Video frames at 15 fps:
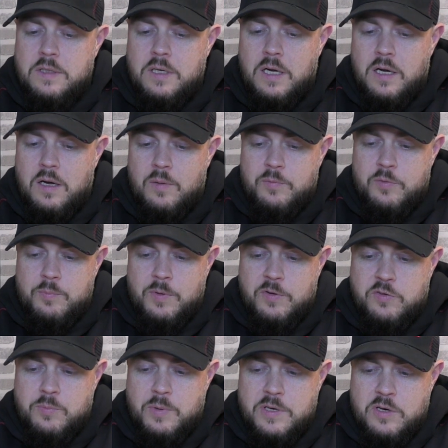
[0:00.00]

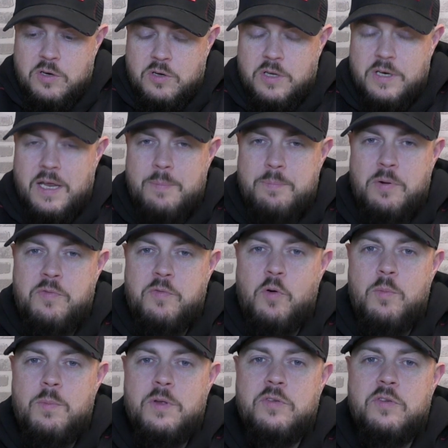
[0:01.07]
Especially when you look at their
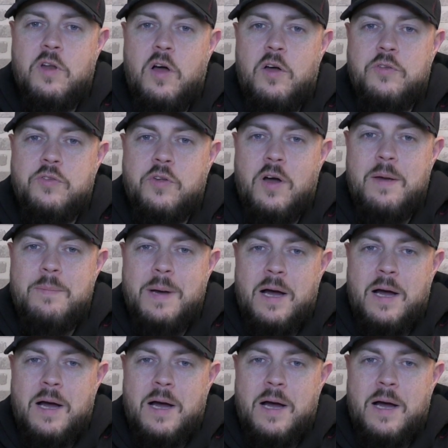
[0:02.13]
performance last time